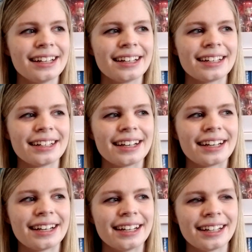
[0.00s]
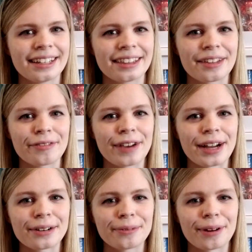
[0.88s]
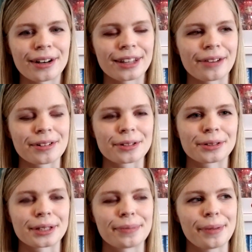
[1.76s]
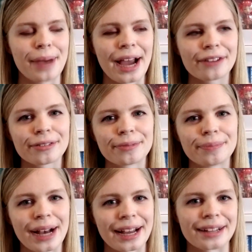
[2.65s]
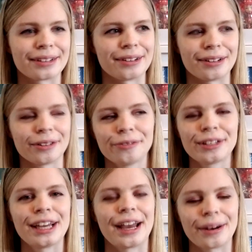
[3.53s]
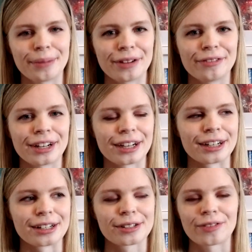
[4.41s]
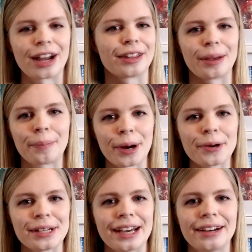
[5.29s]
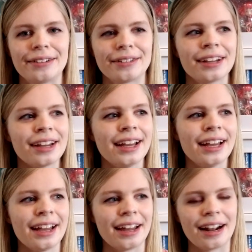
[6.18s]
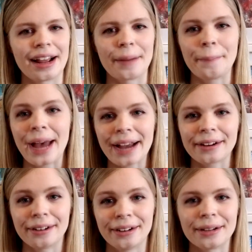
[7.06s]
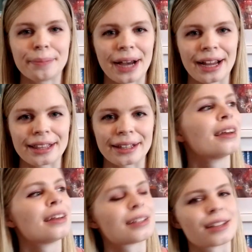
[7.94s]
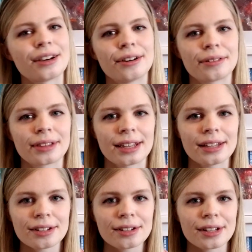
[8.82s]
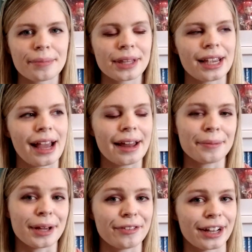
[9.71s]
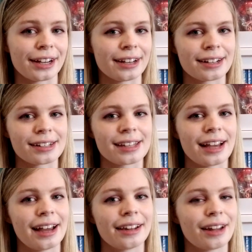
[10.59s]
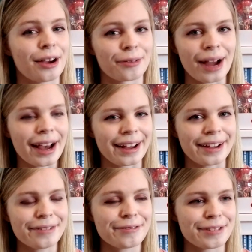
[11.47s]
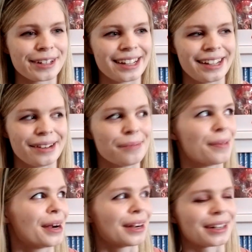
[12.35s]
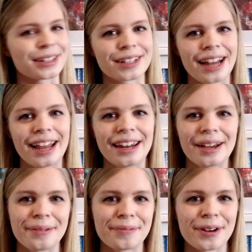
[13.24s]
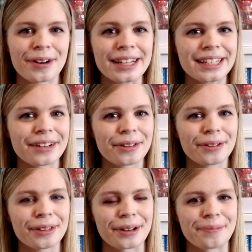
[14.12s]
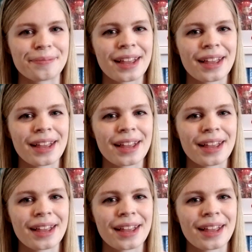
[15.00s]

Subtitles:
ugh, the final wall that was holding me back from buying all of the anime figures finally broke down, and I am back on buying them. So these are some of the anime figures that arrived in March, and I'm going to go through them.